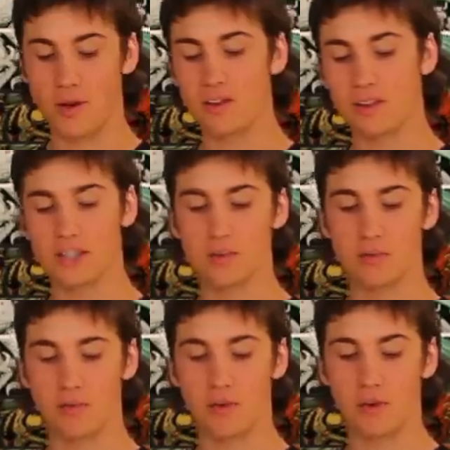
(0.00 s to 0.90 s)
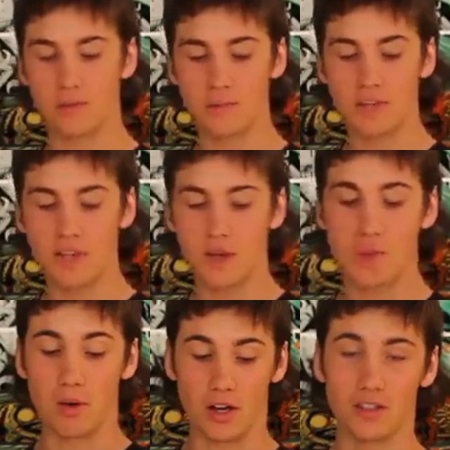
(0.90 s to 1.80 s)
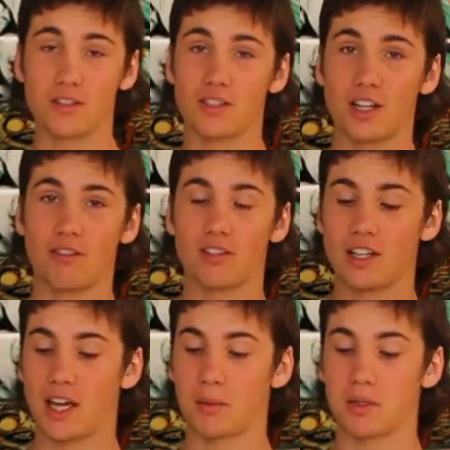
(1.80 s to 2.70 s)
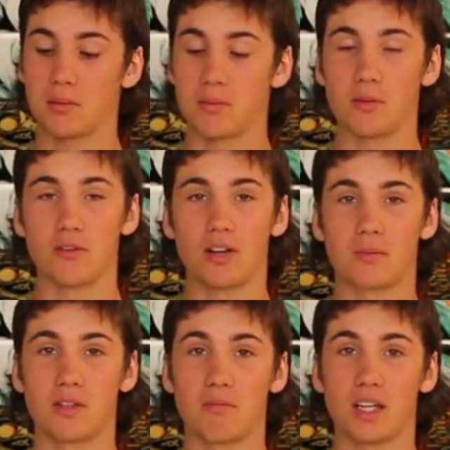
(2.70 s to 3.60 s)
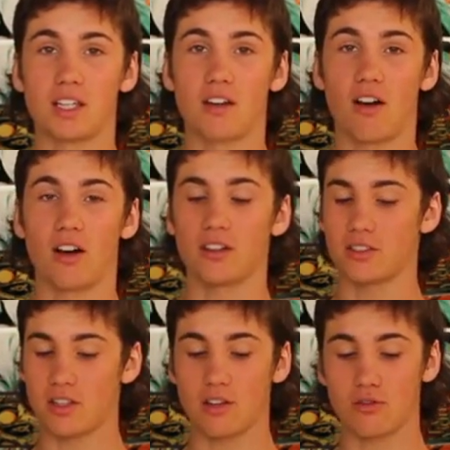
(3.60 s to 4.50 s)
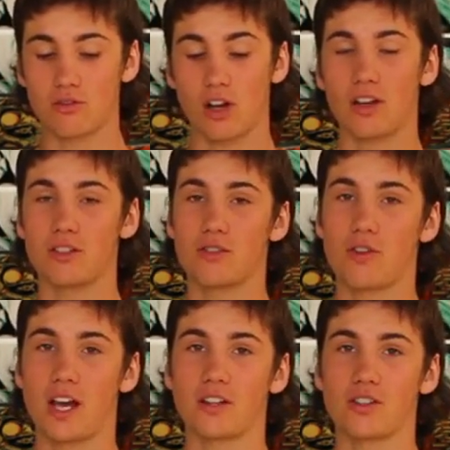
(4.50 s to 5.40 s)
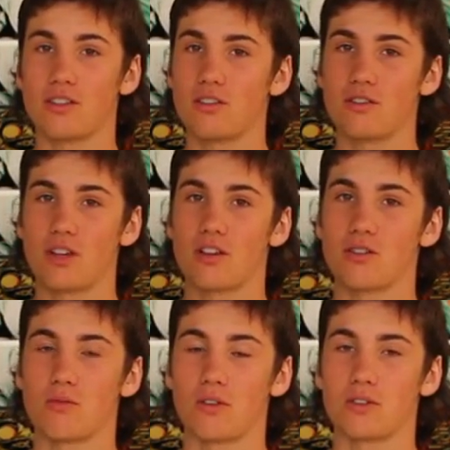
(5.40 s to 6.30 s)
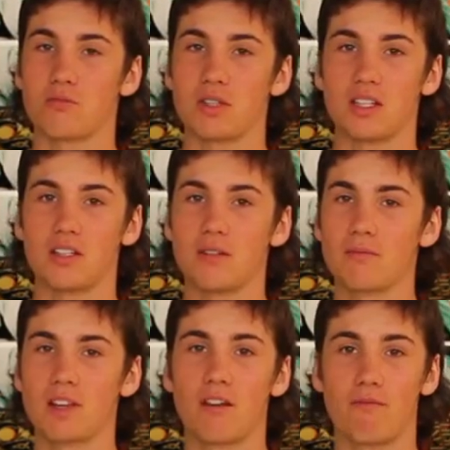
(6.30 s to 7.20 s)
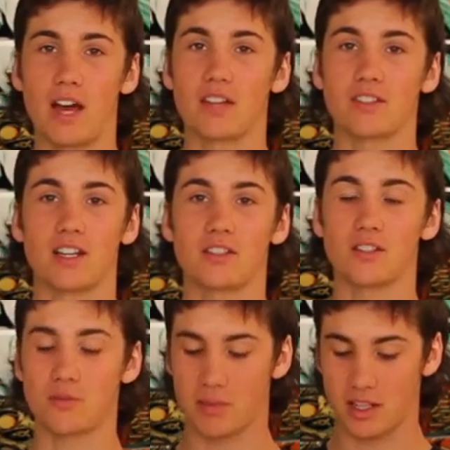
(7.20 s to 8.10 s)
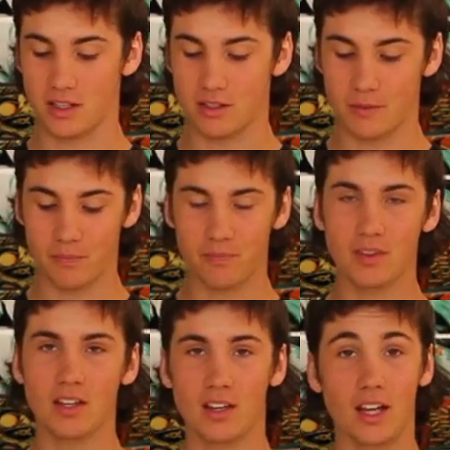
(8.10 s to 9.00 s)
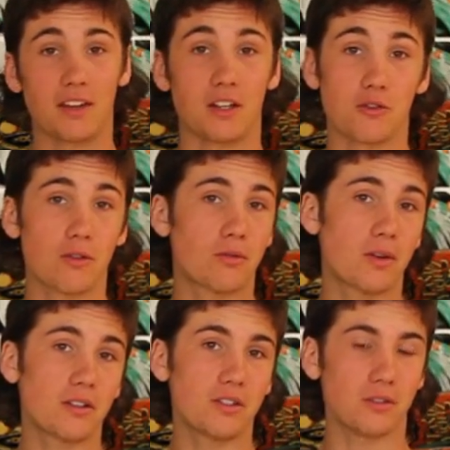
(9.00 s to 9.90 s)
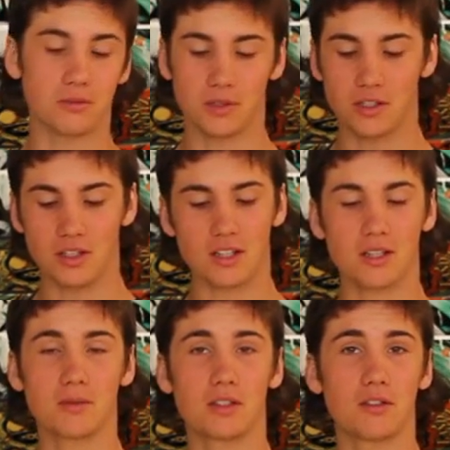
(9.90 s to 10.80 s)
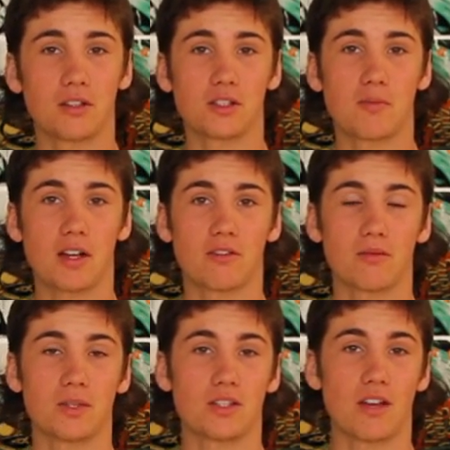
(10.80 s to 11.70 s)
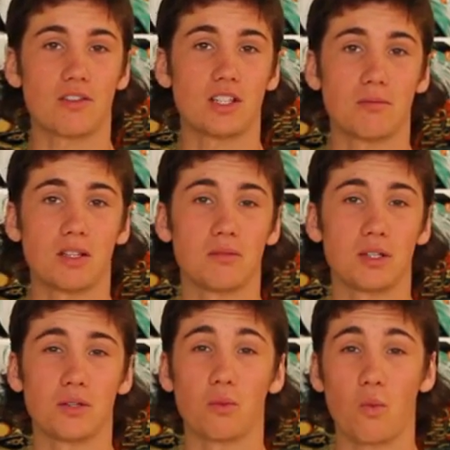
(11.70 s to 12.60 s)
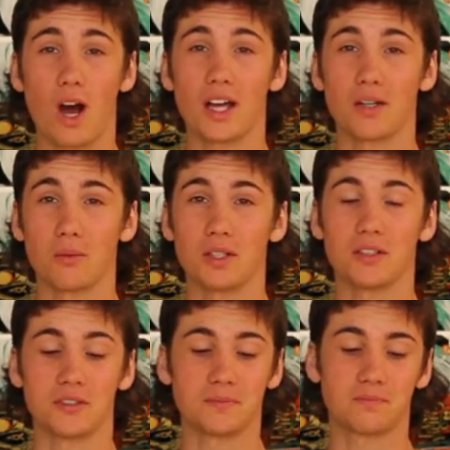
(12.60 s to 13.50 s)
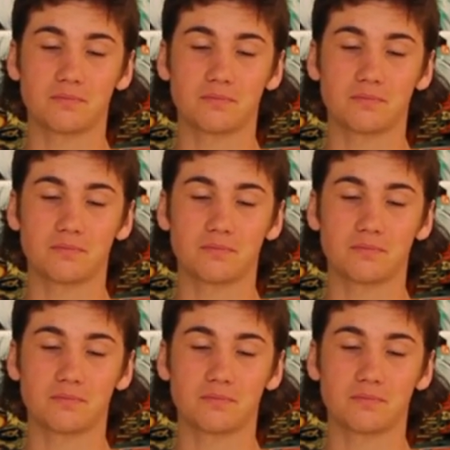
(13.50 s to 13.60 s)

riding these before, but definitely happy to be moving up to the Biggie Hogs. Tons of traction, tons of roll speed, fast exit speeds, and they drift well too, which is not something you'd expect from a 70 millimeter wide wheel.